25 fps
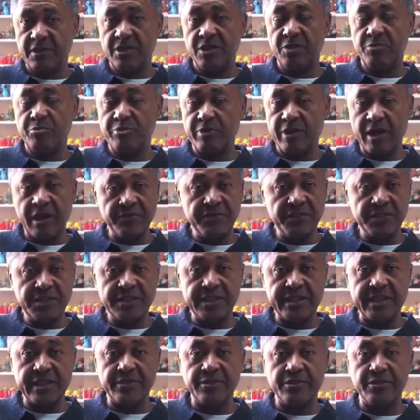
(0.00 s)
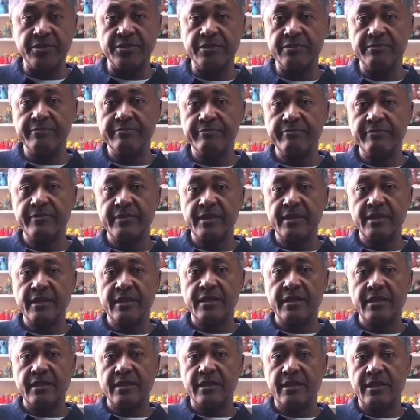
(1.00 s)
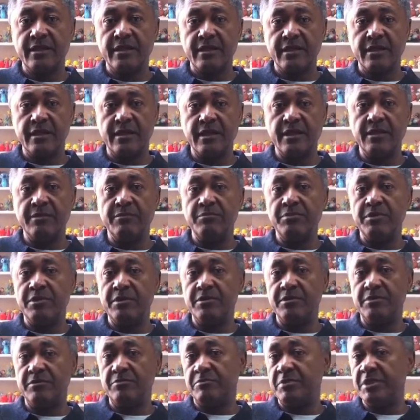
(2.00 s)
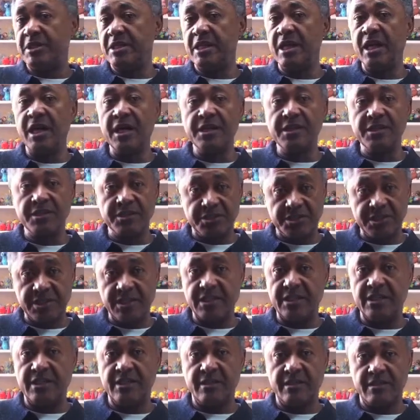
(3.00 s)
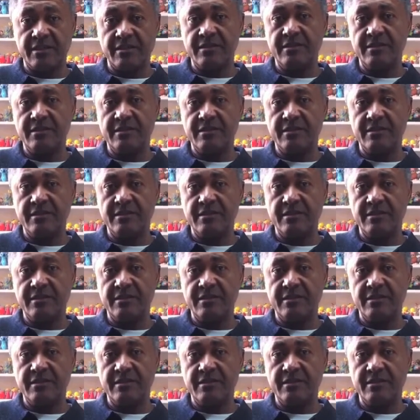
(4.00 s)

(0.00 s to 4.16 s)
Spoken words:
The private sector and beyond the city,